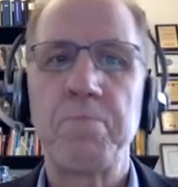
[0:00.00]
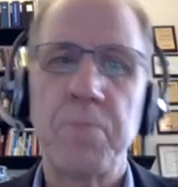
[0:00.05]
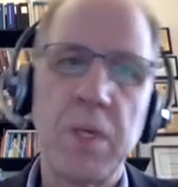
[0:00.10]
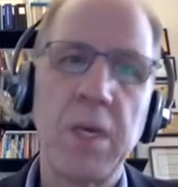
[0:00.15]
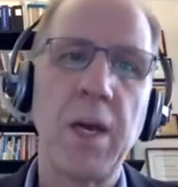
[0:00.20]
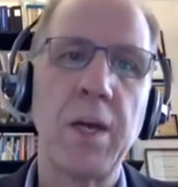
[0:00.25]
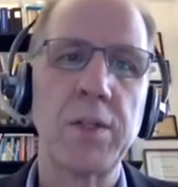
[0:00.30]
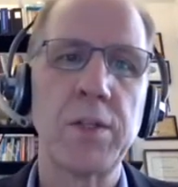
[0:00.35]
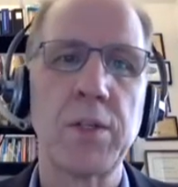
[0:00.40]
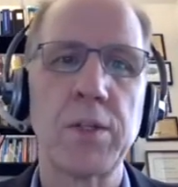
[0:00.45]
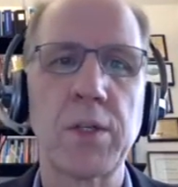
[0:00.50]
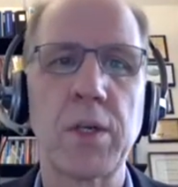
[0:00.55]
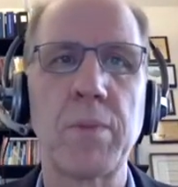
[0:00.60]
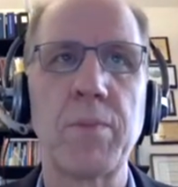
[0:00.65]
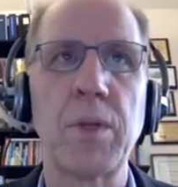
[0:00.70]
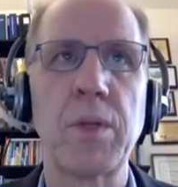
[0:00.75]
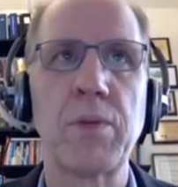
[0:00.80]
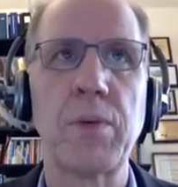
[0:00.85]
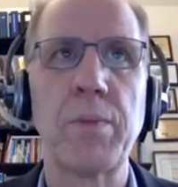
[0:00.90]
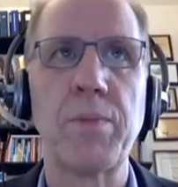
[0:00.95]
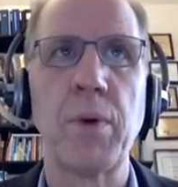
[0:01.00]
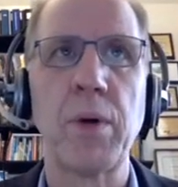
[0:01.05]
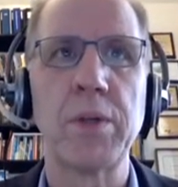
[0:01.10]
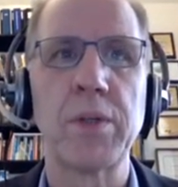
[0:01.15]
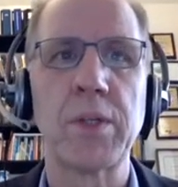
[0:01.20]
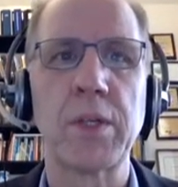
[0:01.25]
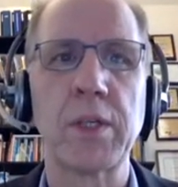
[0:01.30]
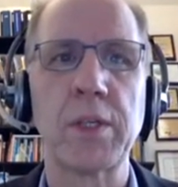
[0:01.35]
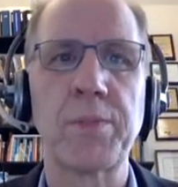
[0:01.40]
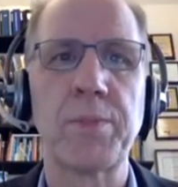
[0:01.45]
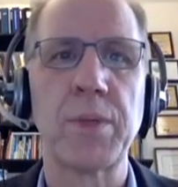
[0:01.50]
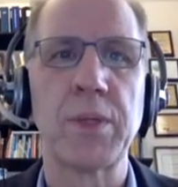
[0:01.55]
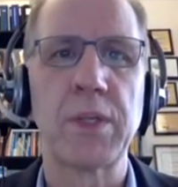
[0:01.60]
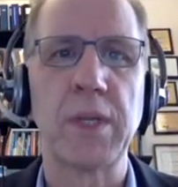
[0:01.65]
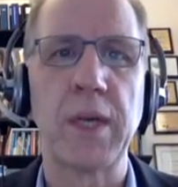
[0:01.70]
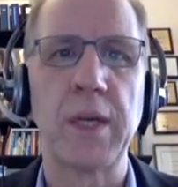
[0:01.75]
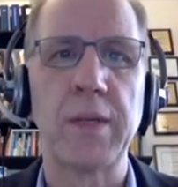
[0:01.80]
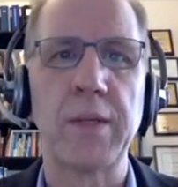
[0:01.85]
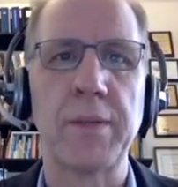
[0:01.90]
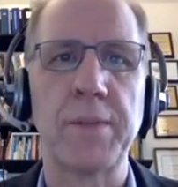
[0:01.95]
the answer is going to be
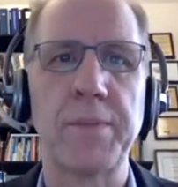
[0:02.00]
3.6%.